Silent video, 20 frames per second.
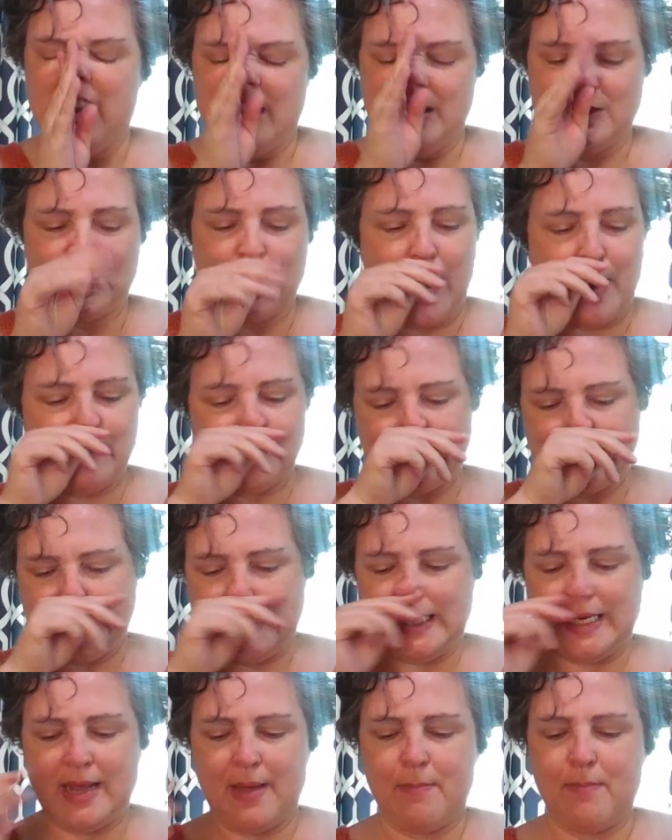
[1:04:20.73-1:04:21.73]
so I've
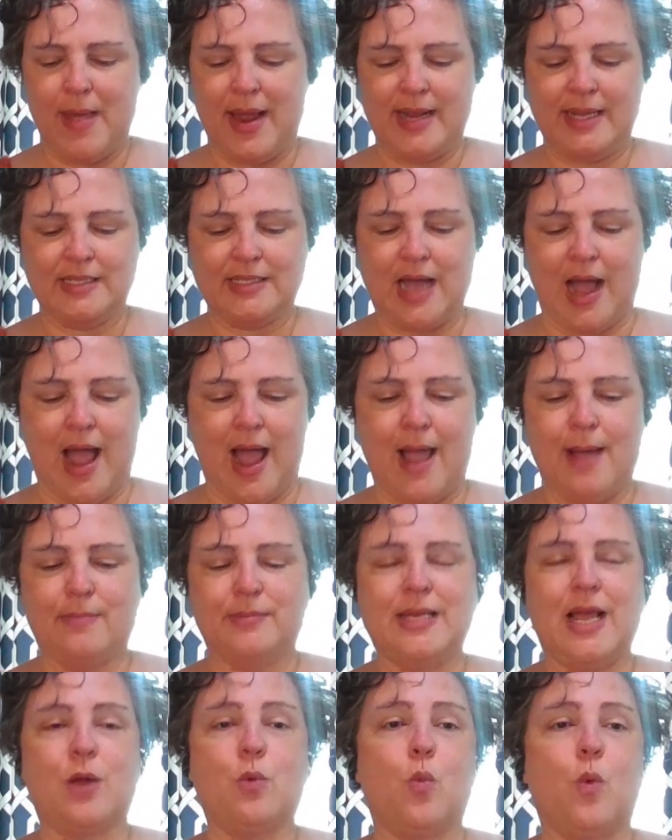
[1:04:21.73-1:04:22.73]
seen it many times
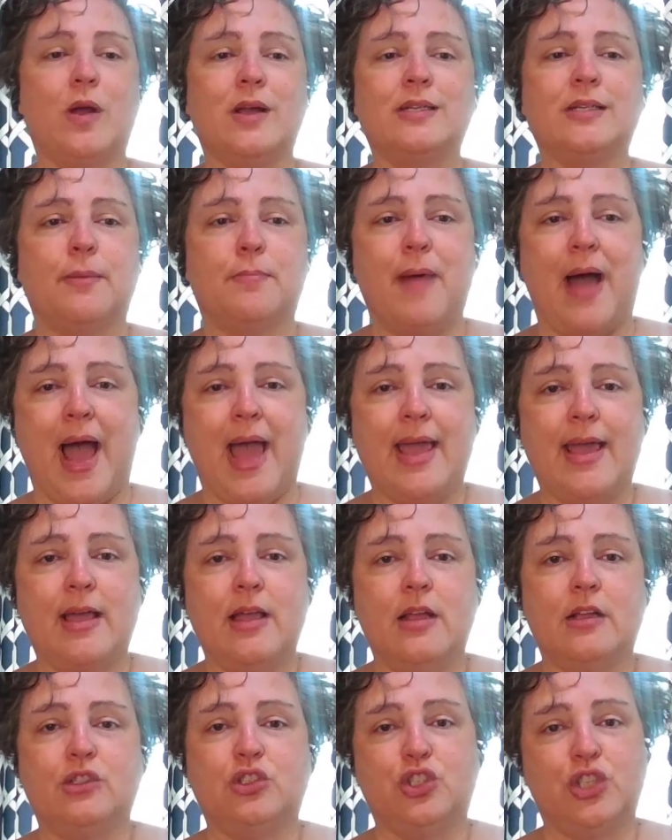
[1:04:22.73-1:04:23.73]
and wanted to buy
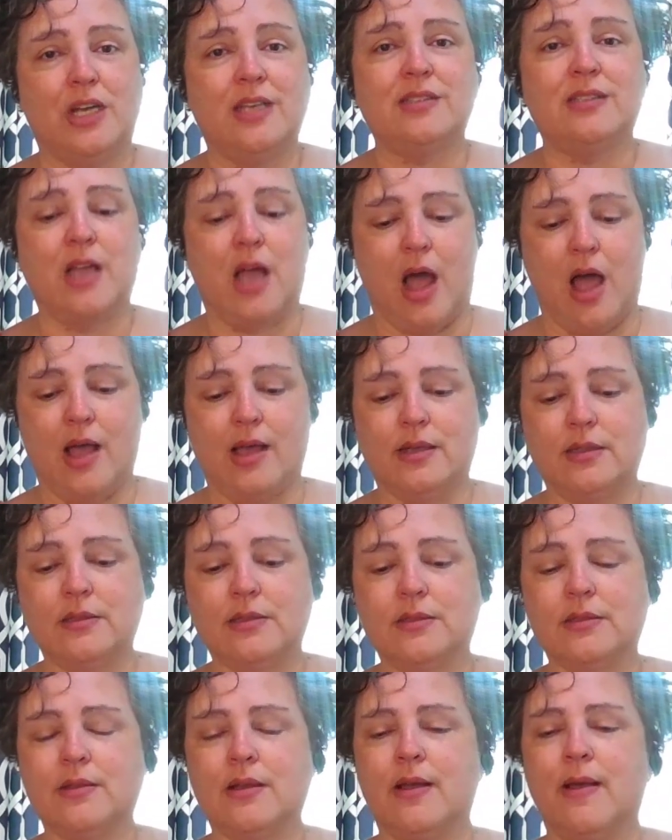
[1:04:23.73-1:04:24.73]
it just
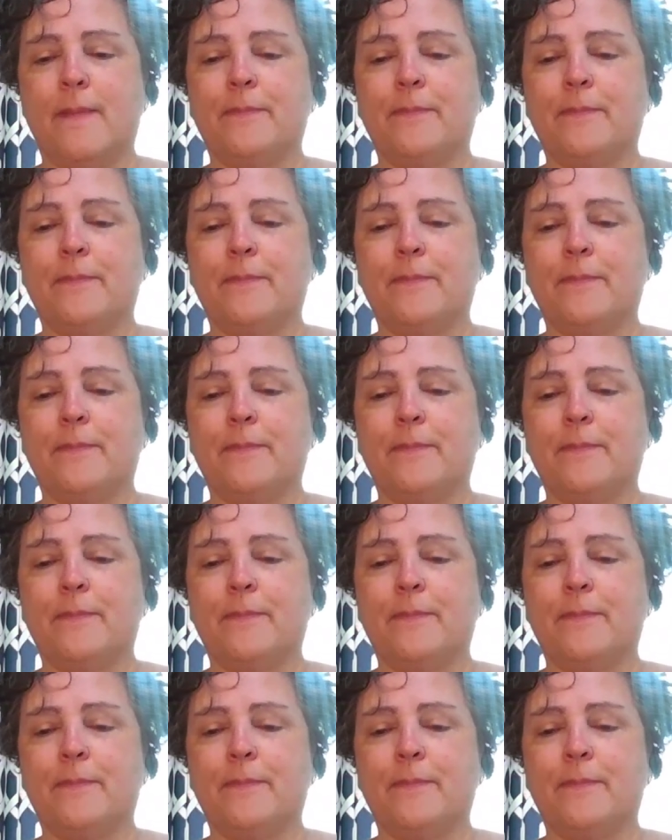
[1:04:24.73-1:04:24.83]
cuz.